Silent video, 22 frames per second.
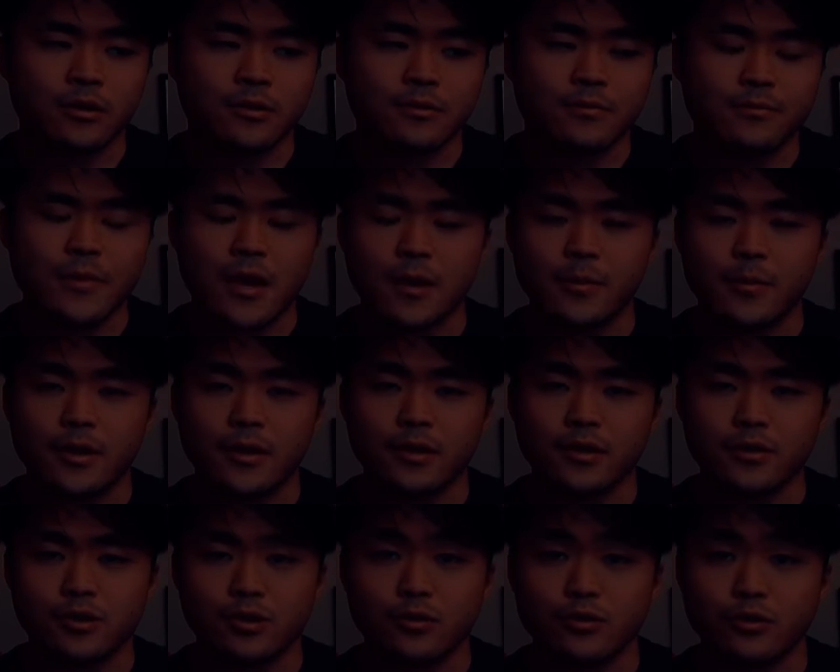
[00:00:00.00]
Maybe
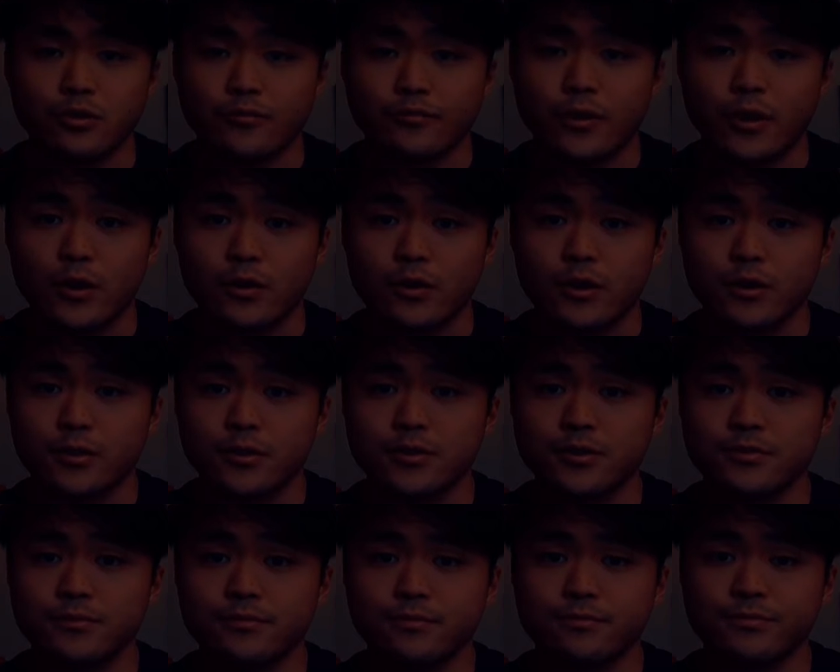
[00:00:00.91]
there's older
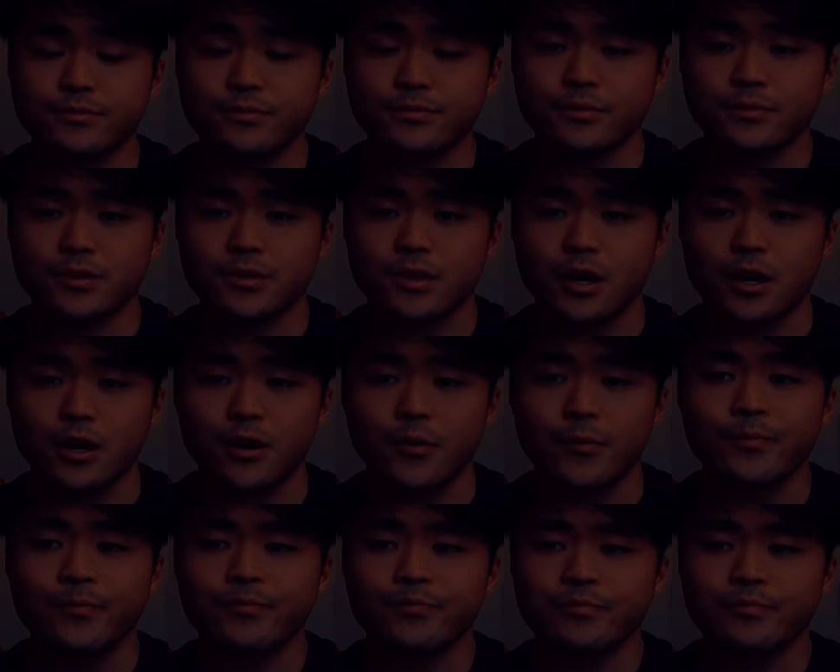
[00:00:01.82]
photos. So